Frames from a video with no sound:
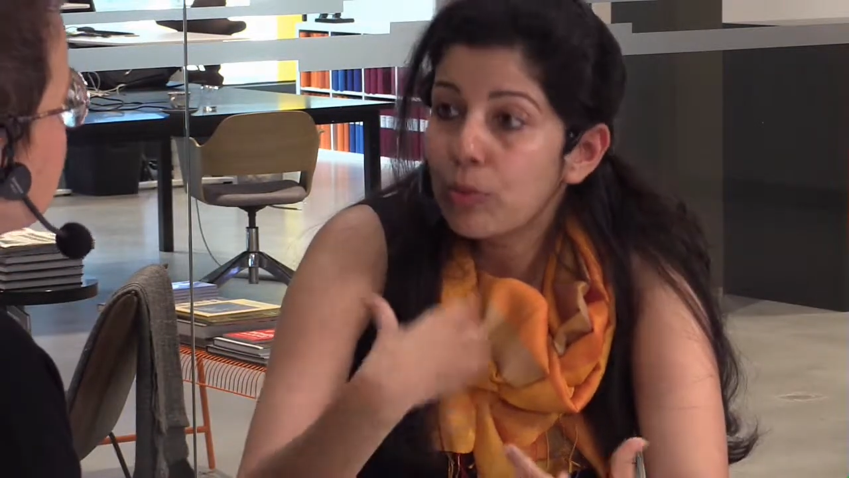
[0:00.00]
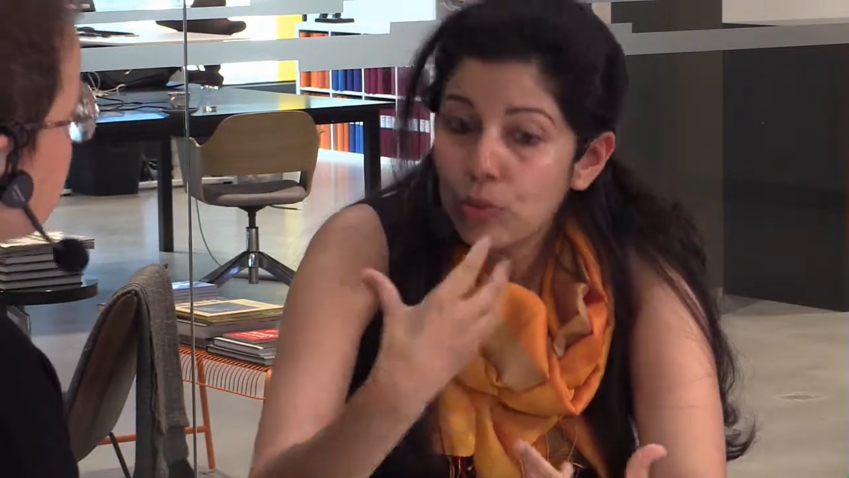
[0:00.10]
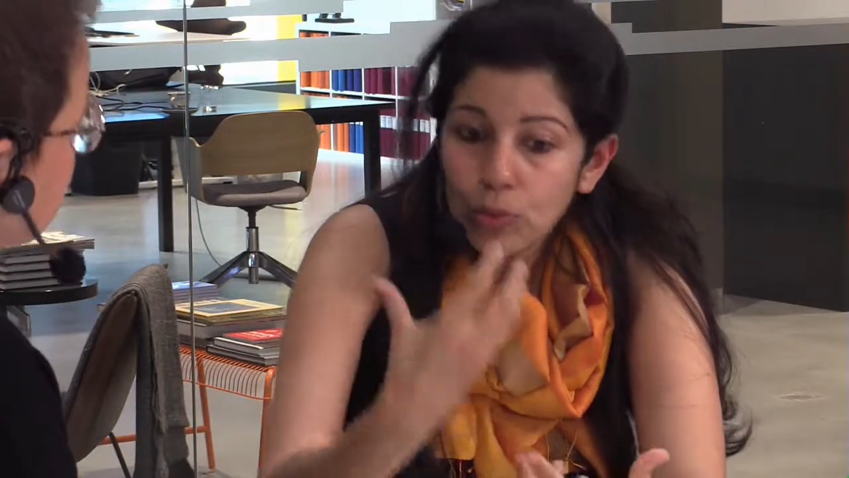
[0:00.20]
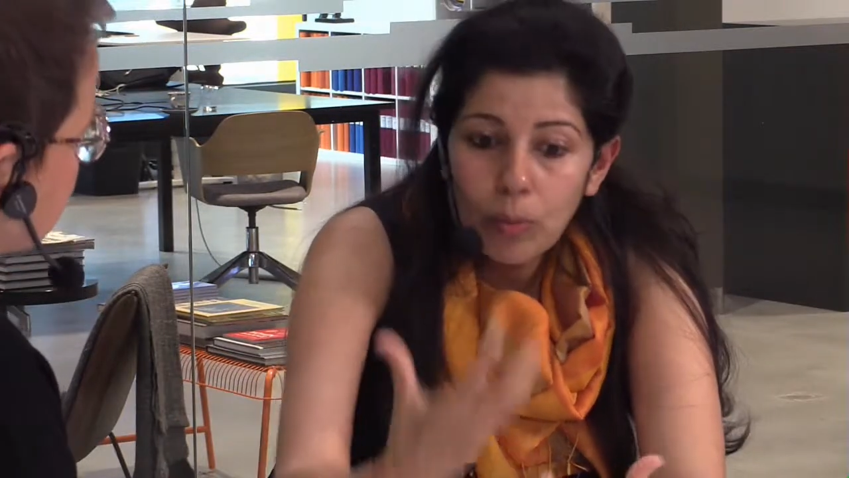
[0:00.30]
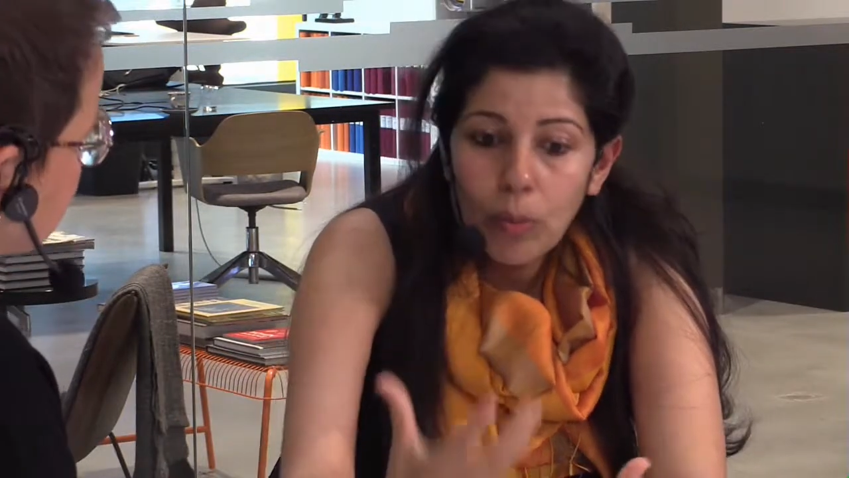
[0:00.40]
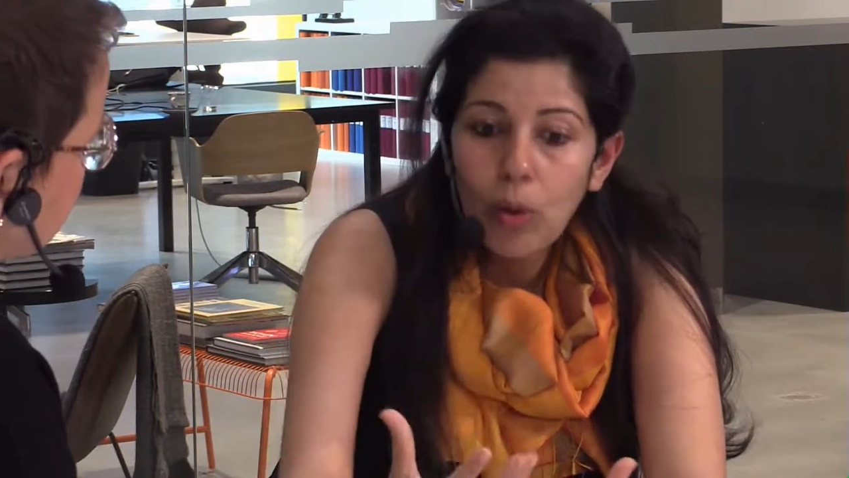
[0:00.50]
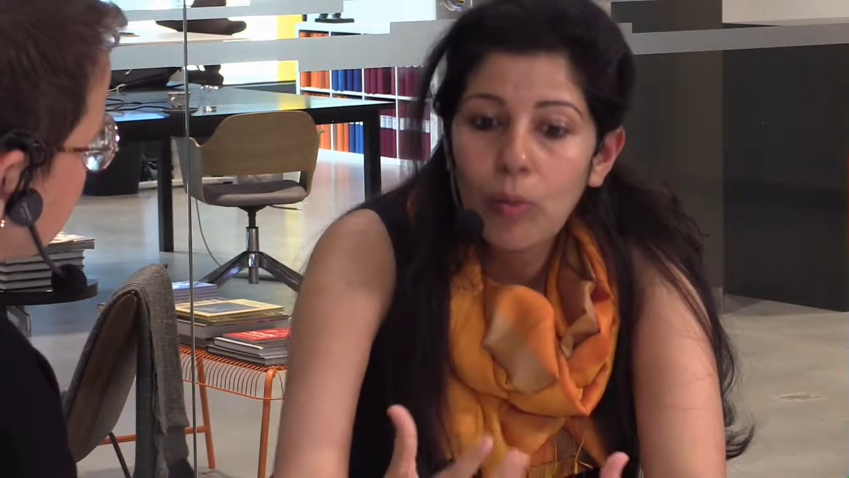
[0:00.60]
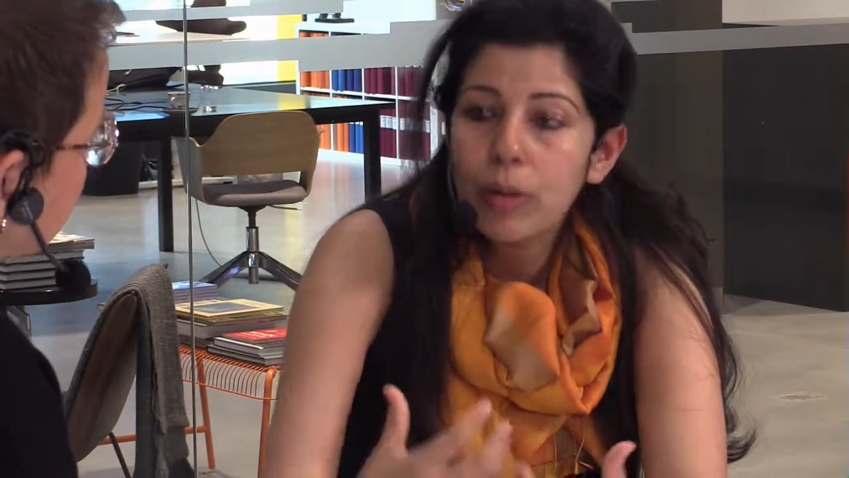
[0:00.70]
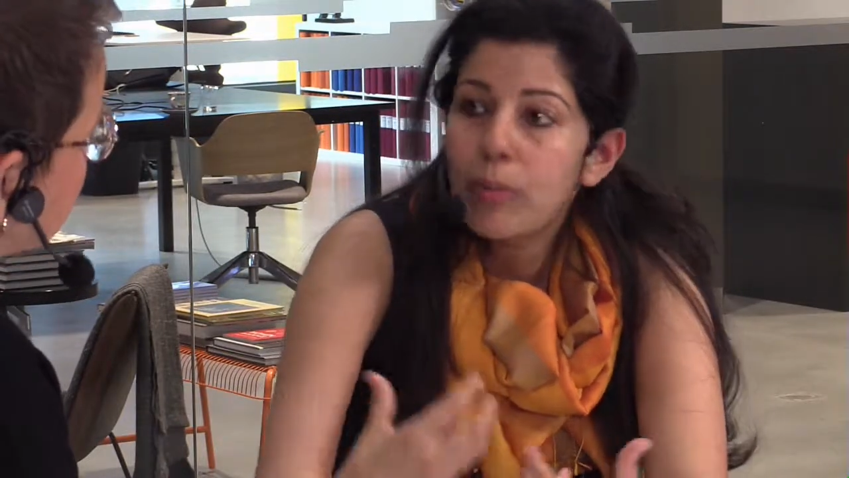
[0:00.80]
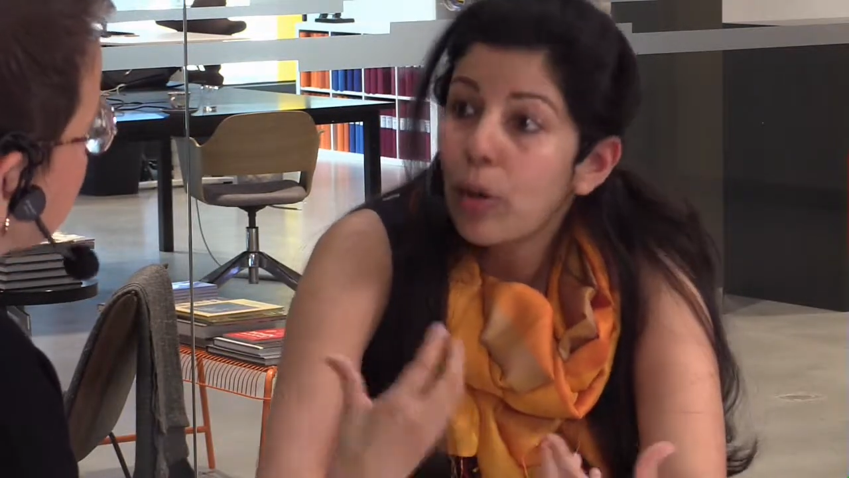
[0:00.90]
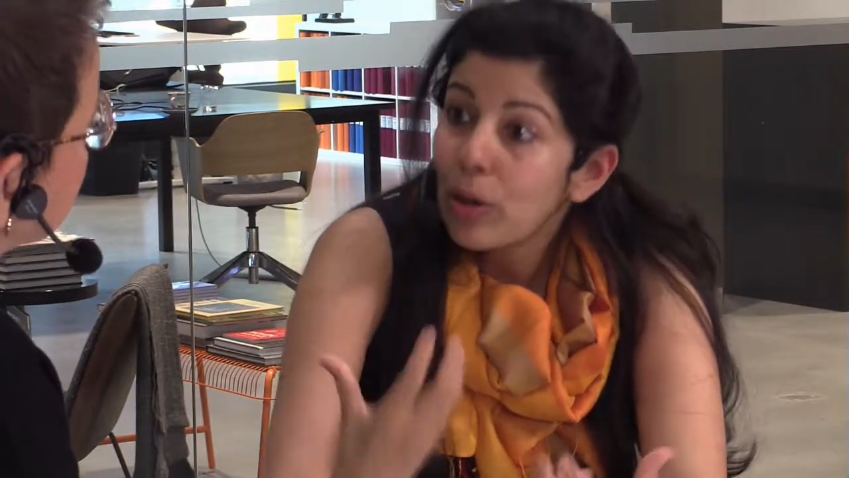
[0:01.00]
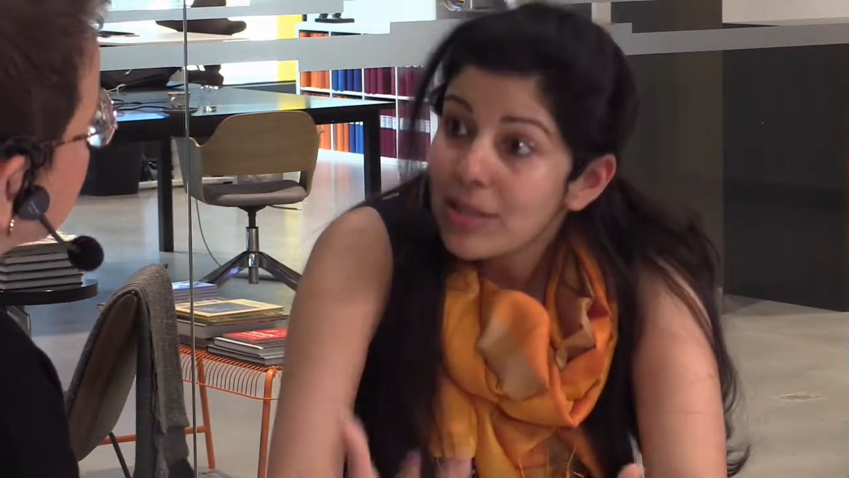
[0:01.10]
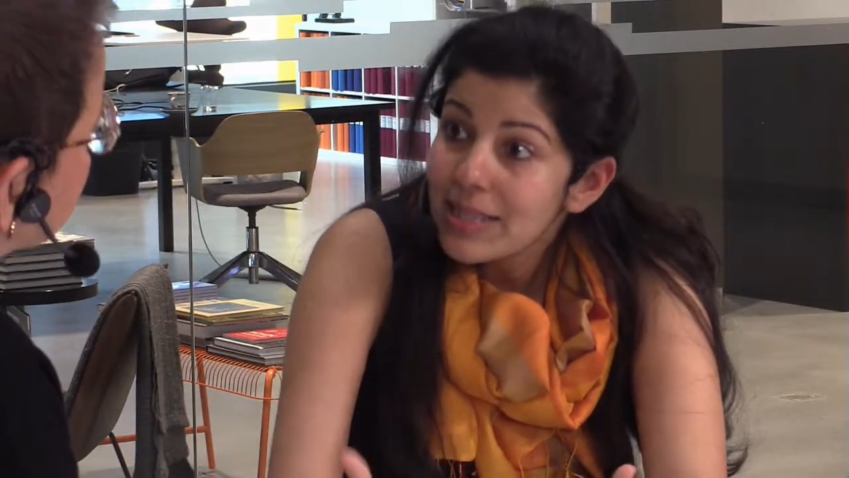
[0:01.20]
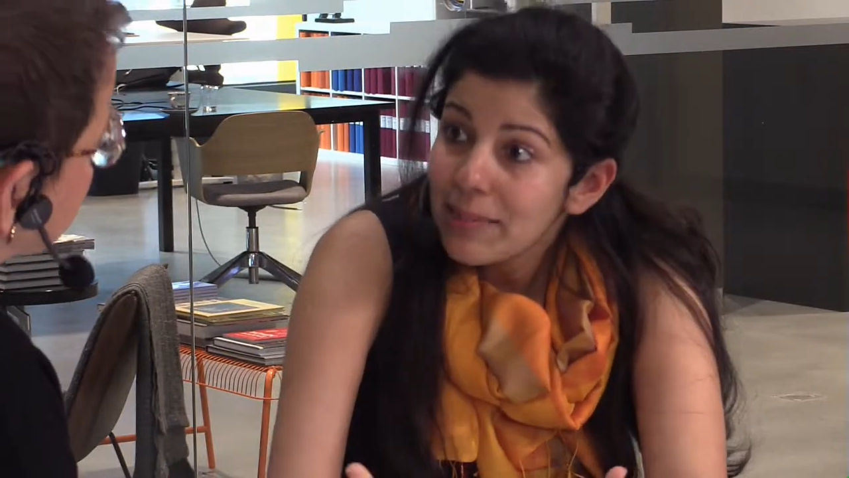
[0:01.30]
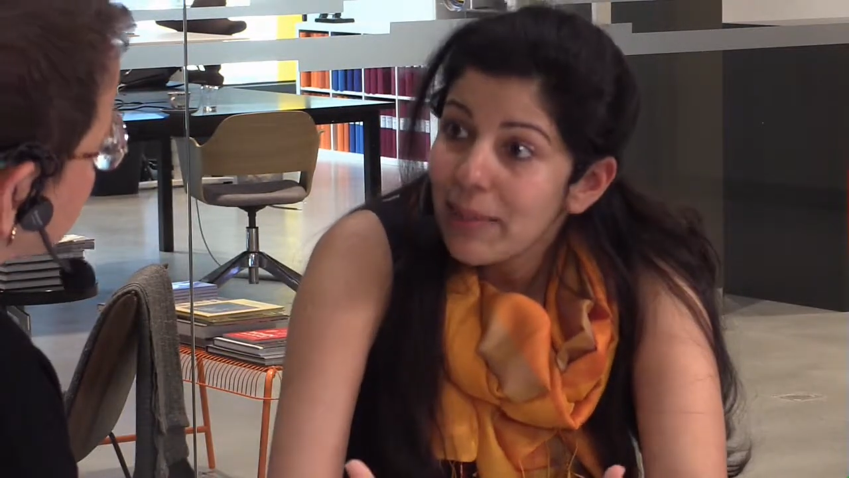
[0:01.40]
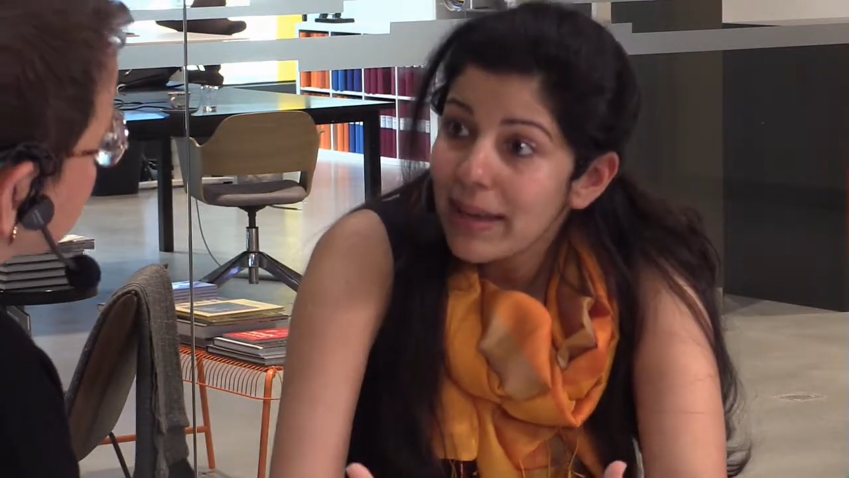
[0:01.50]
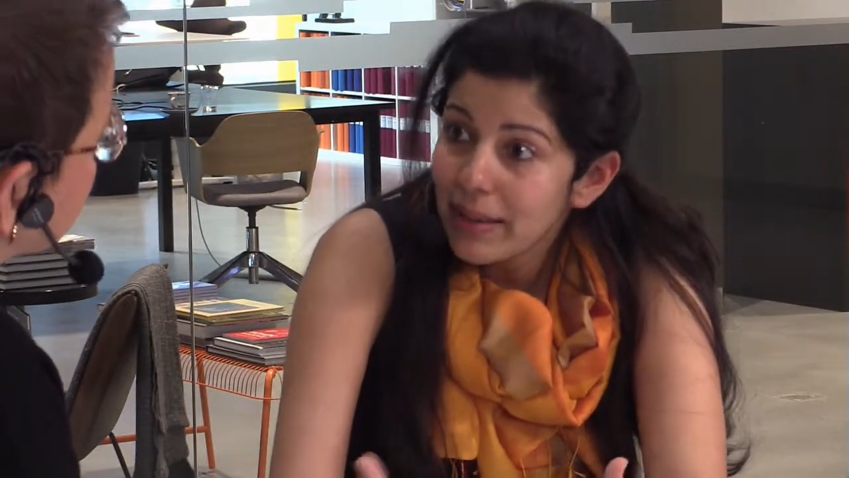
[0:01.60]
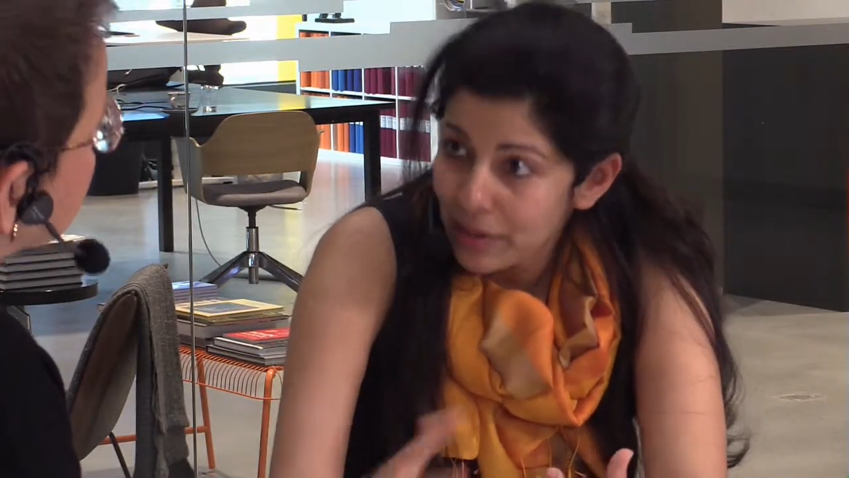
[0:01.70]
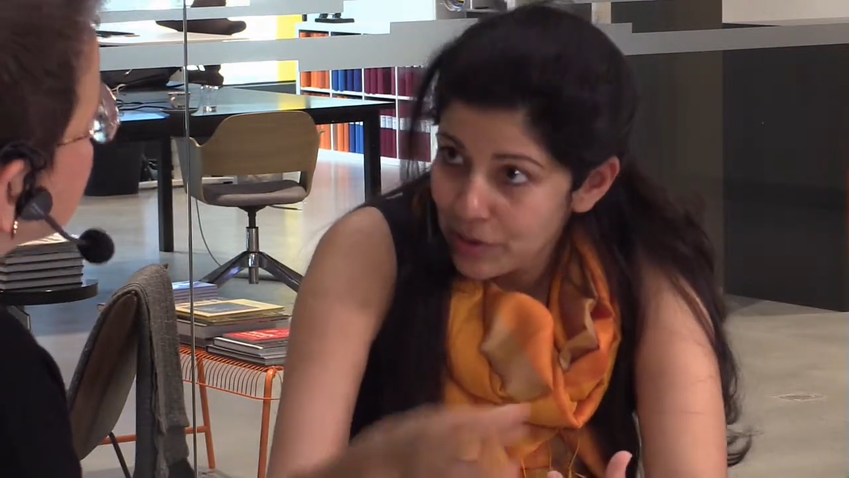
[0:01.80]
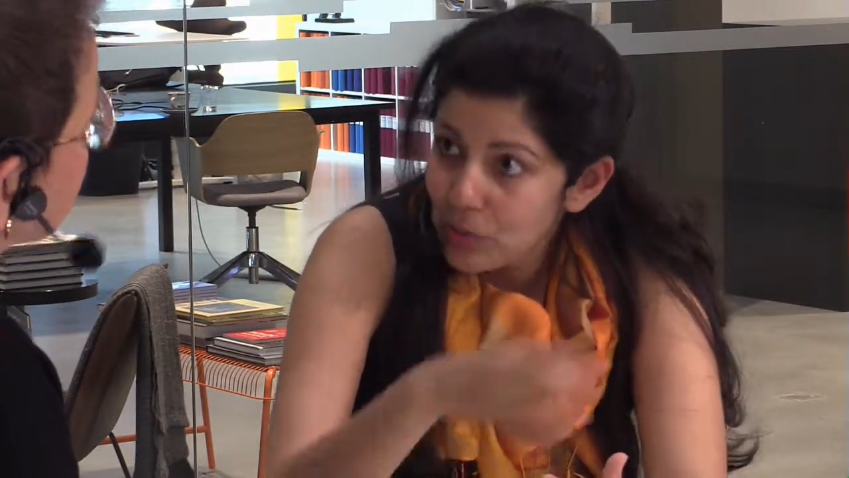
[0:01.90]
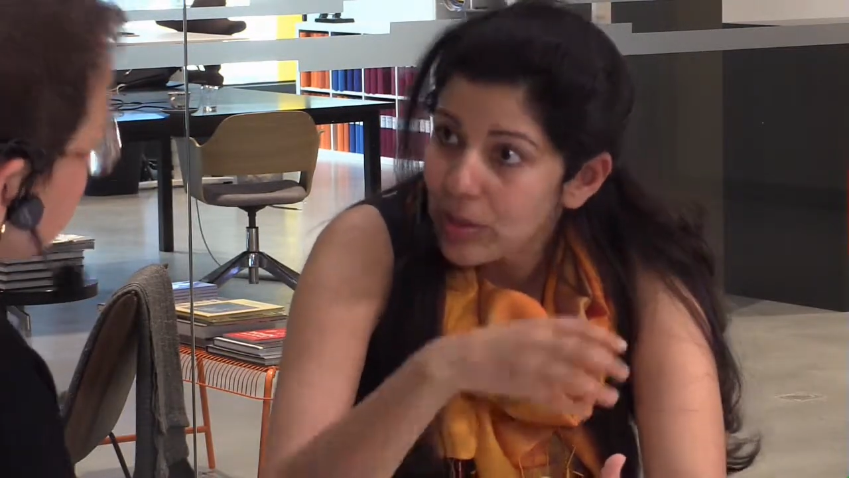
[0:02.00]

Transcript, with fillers: to do more with policymakers